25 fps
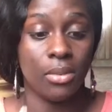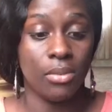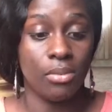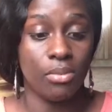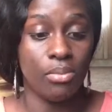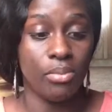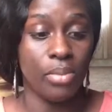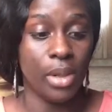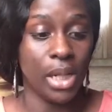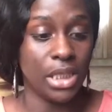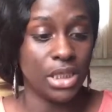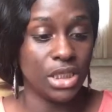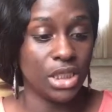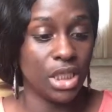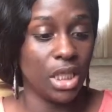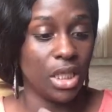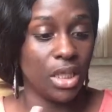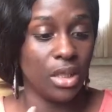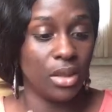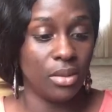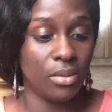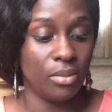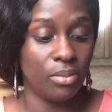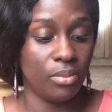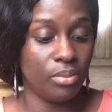
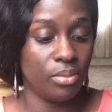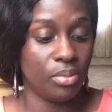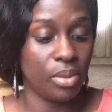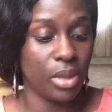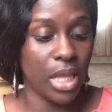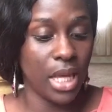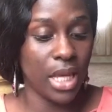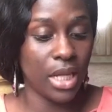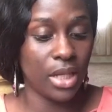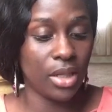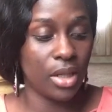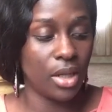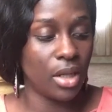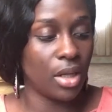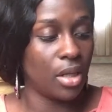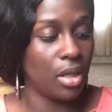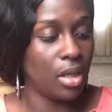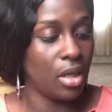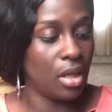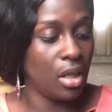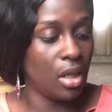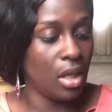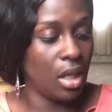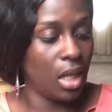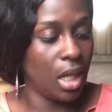Budget Planner.
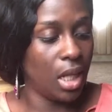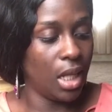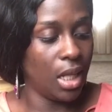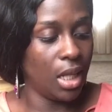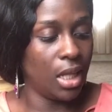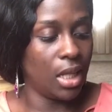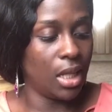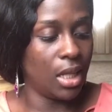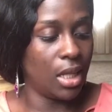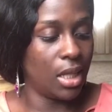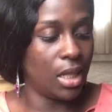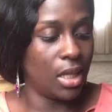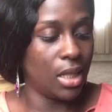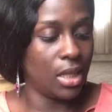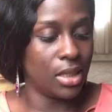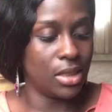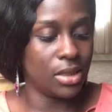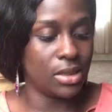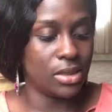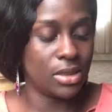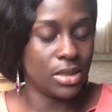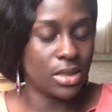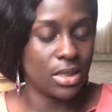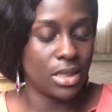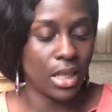
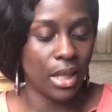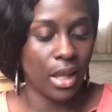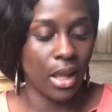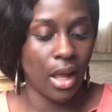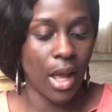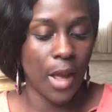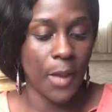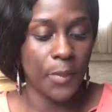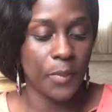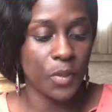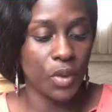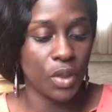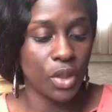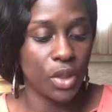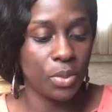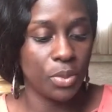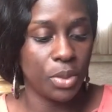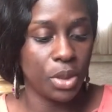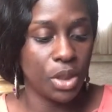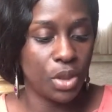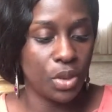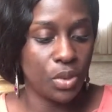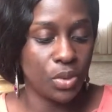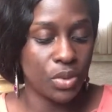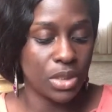And I'm going to
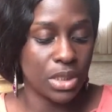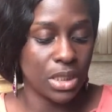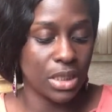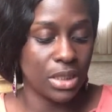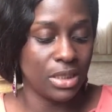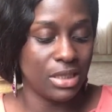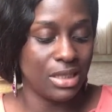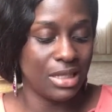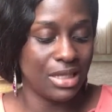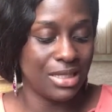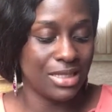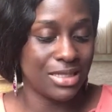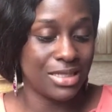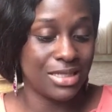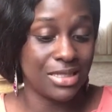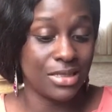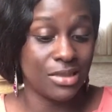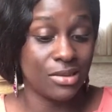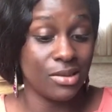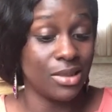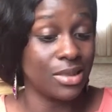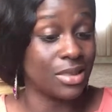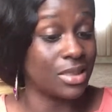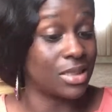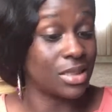be using this.
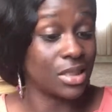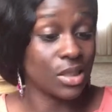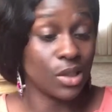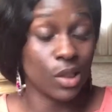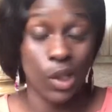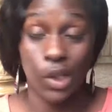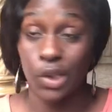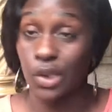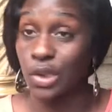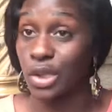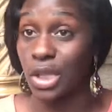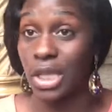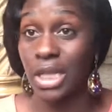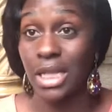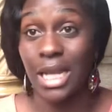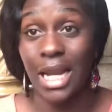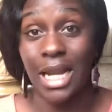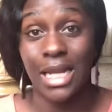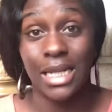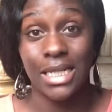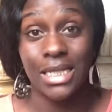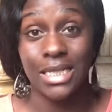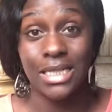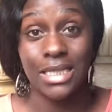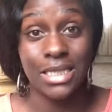This is another thing that I
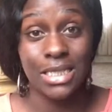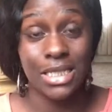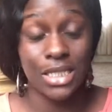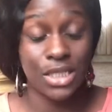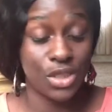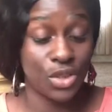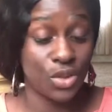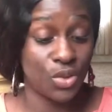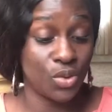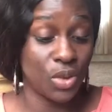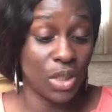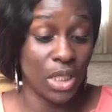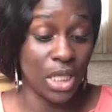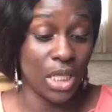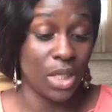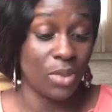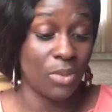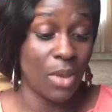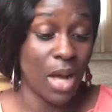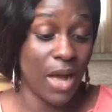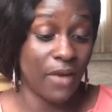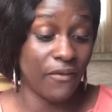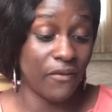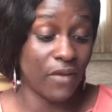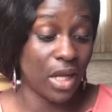need to stick to get
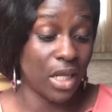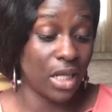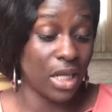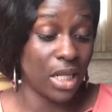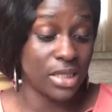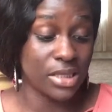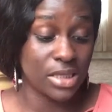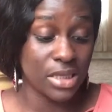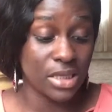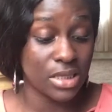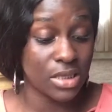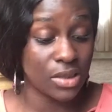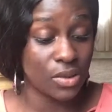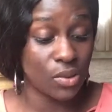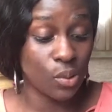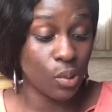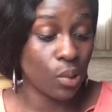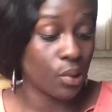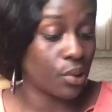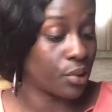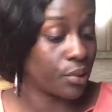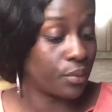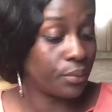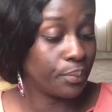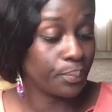my finances in
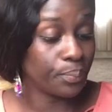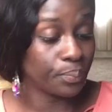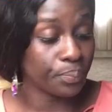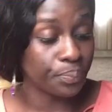order.